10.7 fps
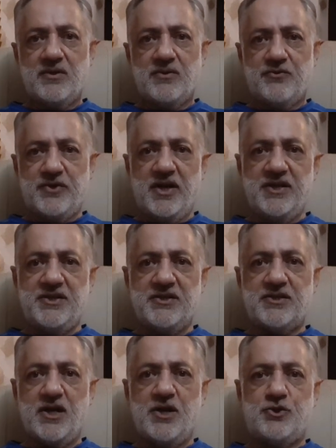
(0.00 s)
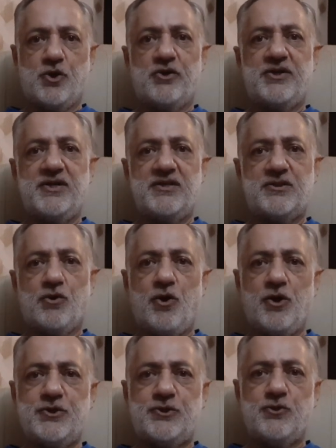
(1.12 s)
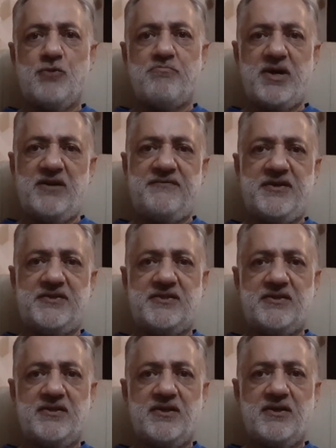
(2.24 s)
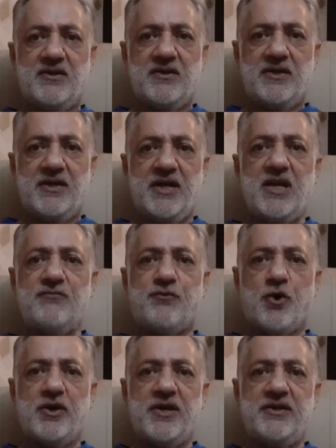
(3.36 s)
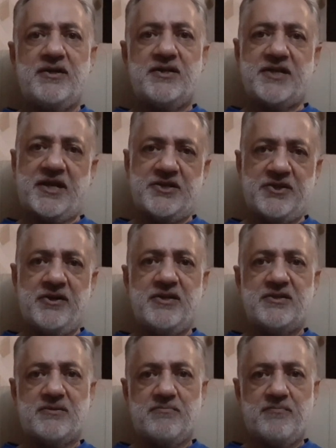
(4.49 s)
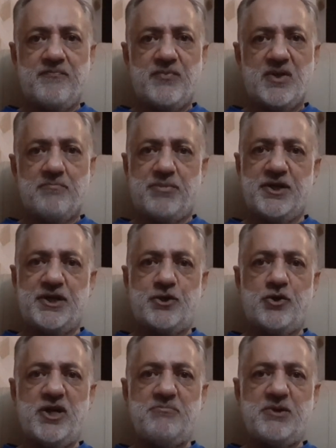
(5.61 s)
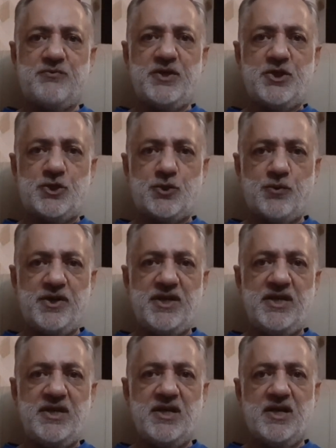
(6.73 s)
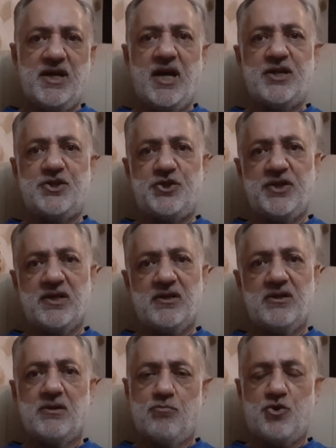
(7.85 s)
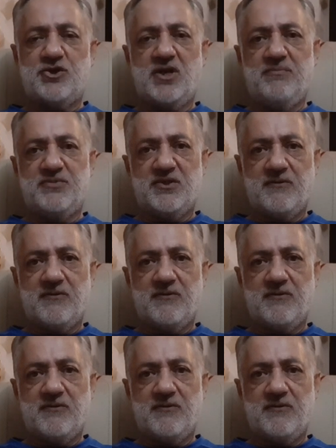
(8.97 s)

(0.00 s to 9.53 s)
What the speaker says: Religious intolerance also manifests in violent sectarianism, particularly between Sunni and Shia Muslims.